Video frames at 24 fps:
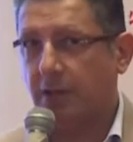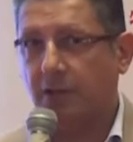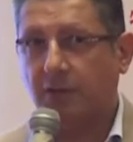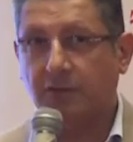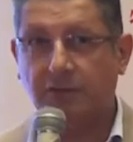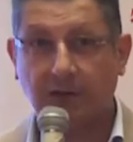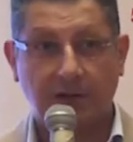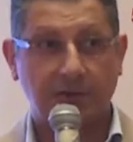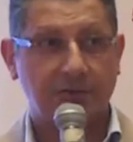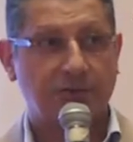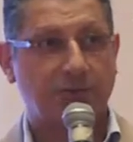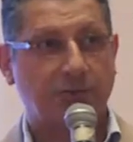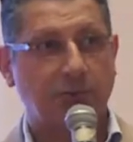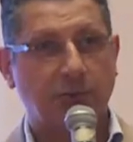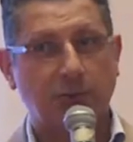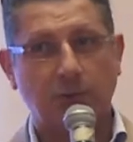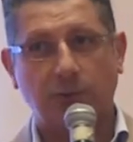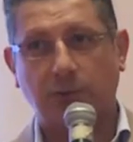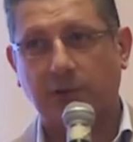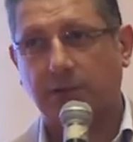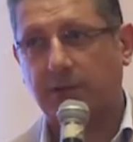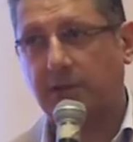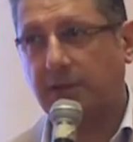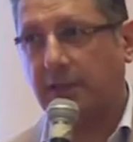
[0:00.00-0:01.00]
Very
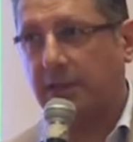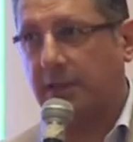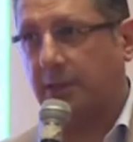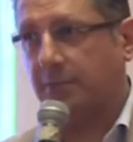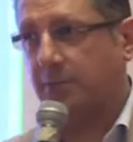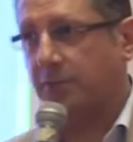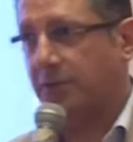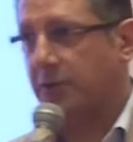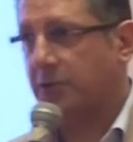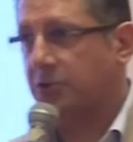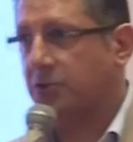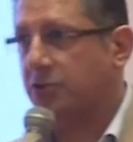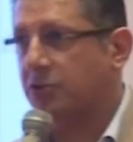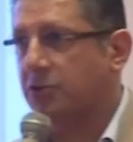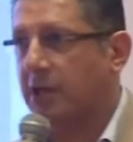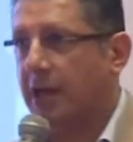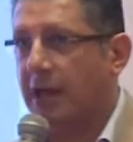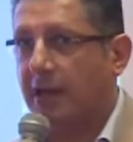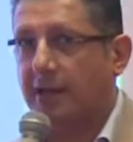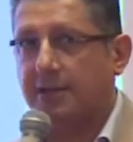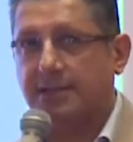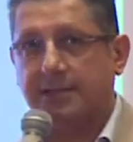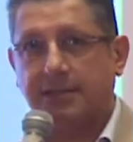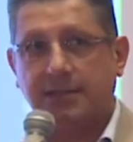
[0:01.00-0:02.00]
soon with virtual
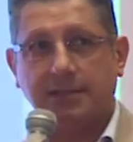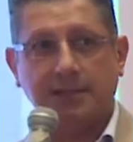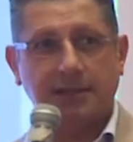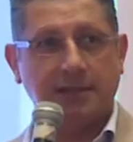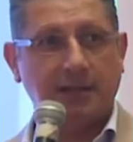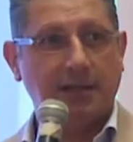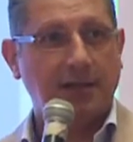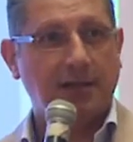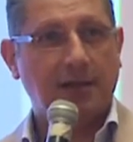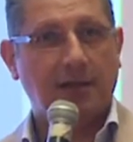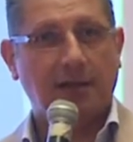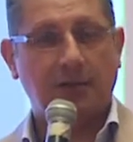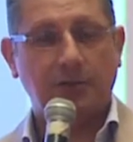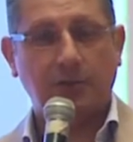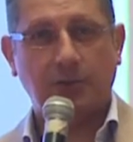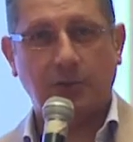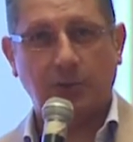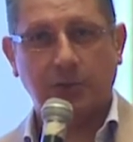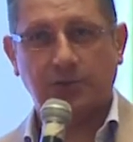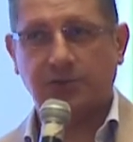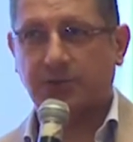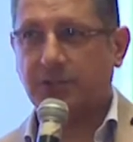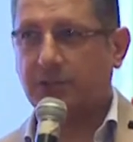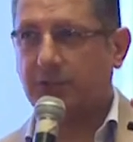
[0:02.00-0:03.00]
reality,
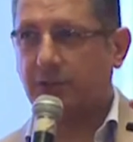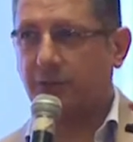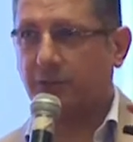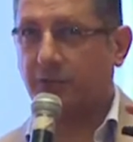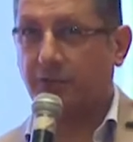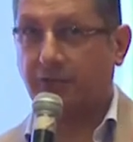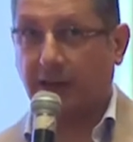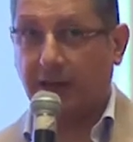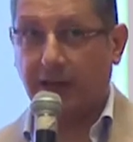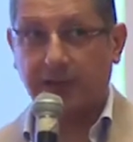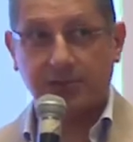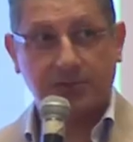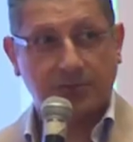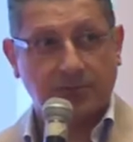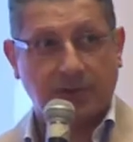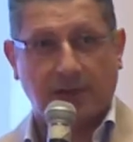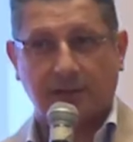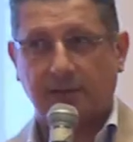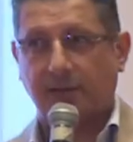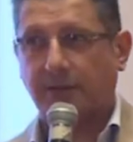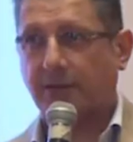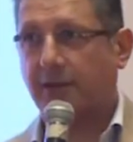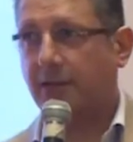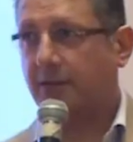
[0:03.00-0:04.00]
you will see your face
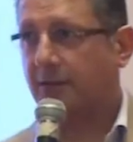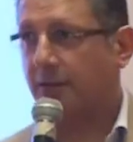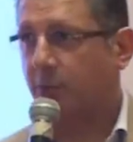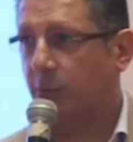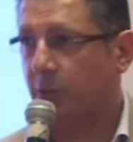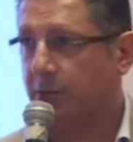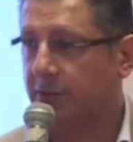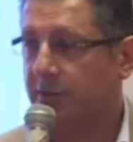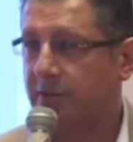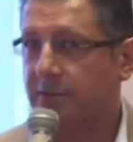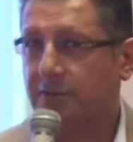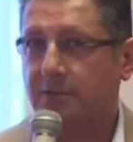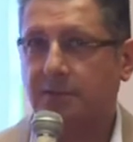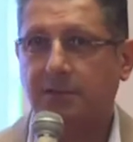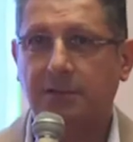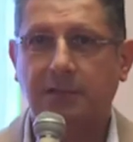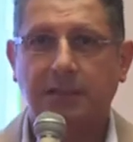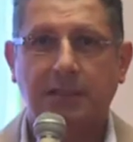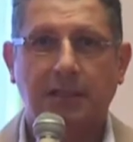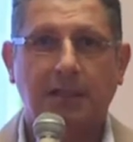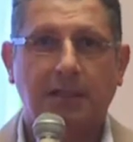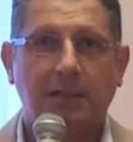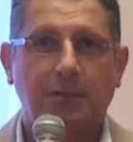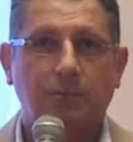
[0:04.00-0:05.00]
rather than the model.
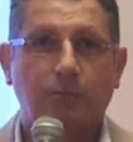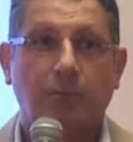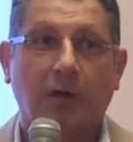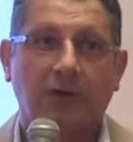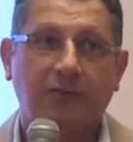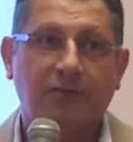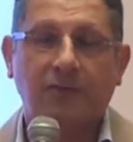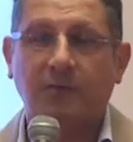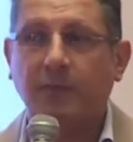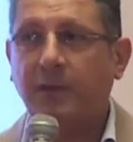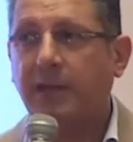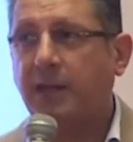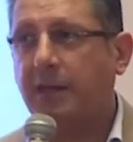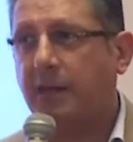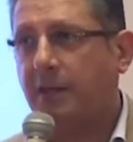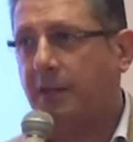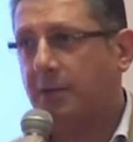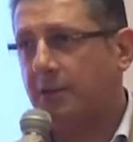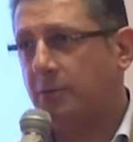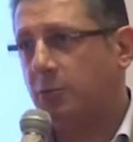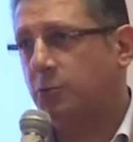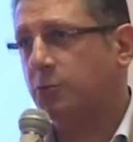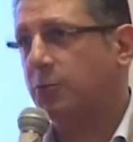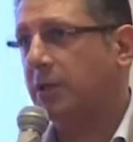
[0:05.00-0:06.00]
But for
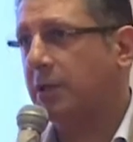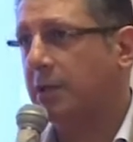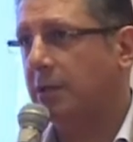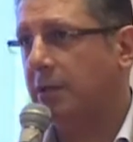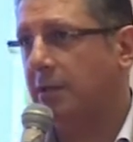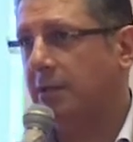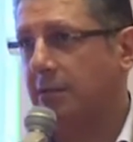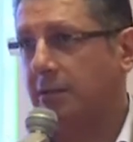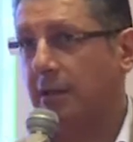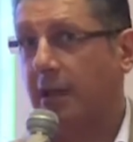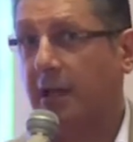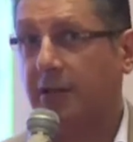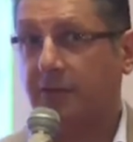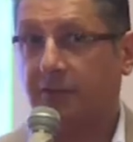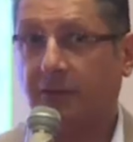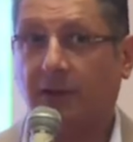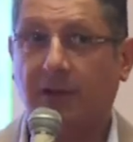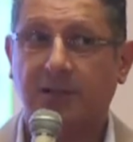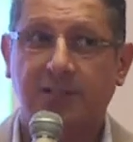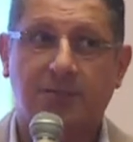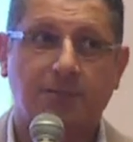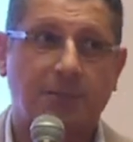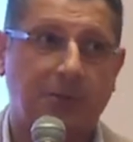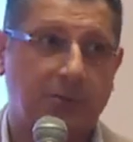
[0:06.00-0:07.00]
me, real
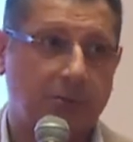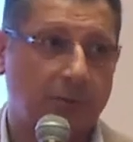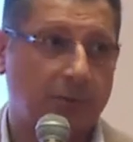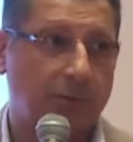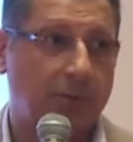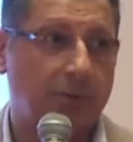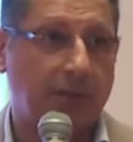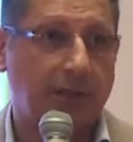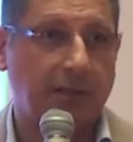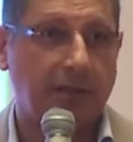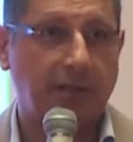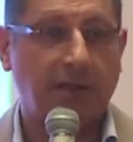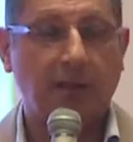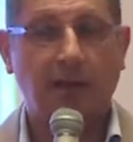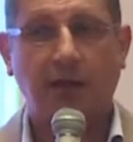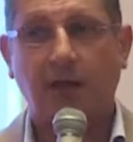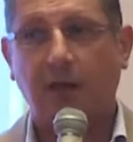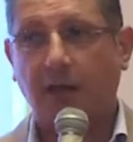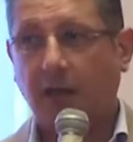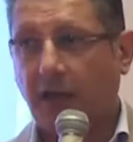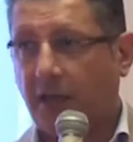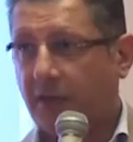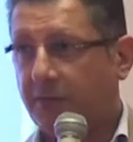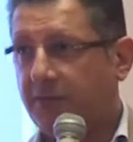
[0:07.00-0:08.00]
advancement will be
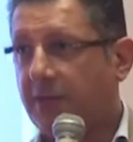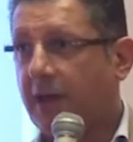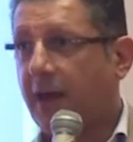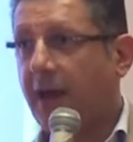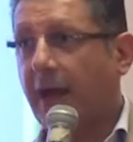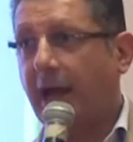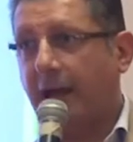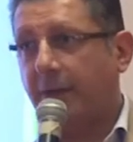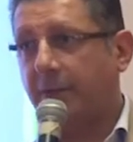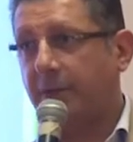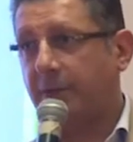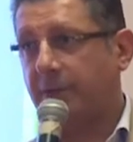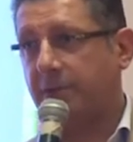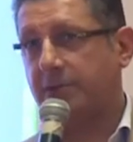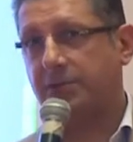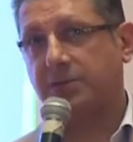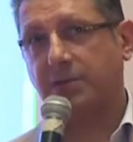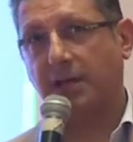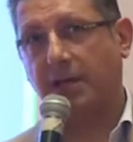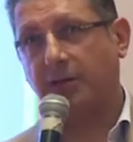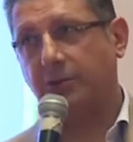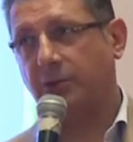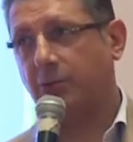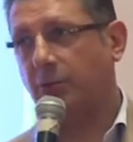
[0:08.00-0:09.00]
if that happens
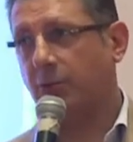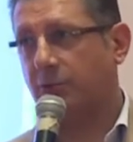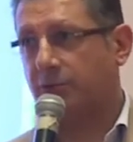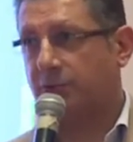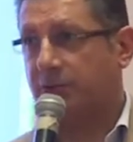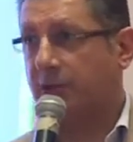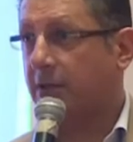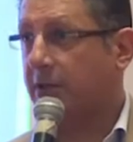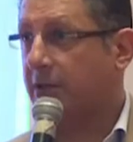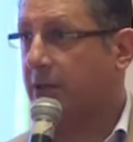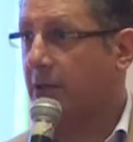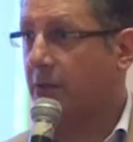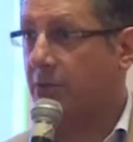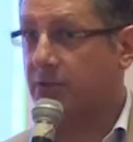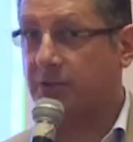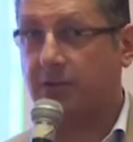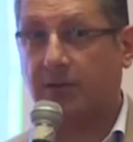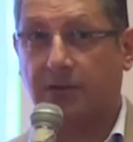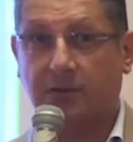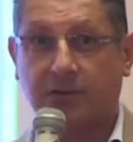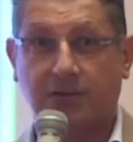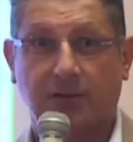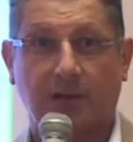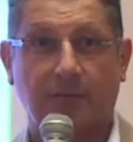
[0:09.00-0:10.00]
and you lose 10 kilos
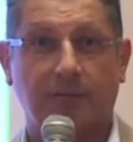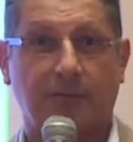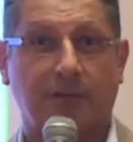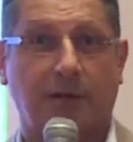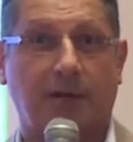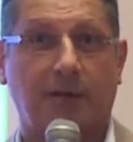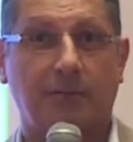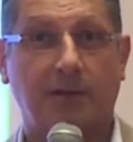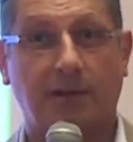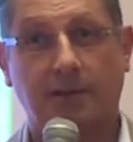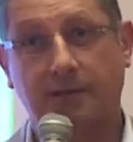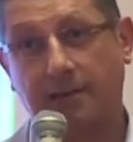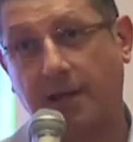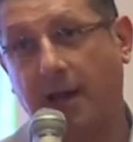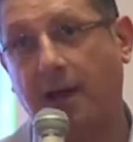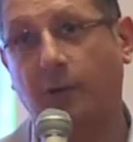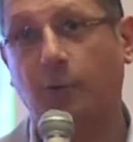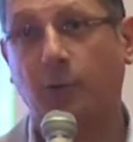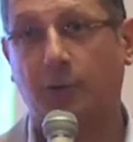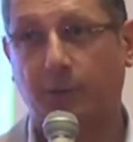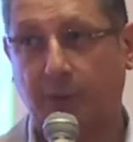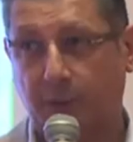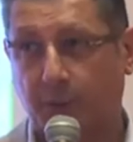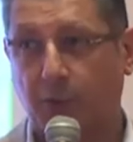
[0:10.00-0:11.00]
at the same time, then
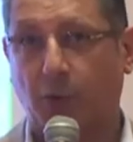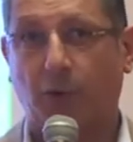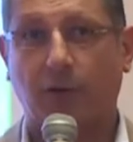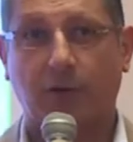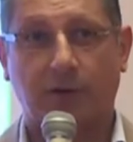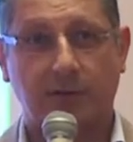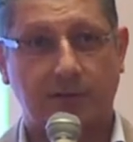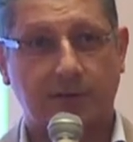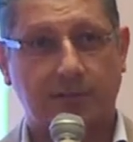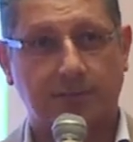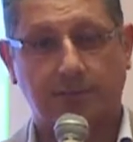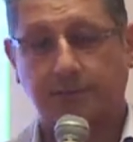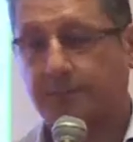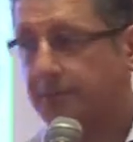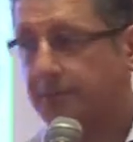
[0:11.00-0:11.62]
that would be progress.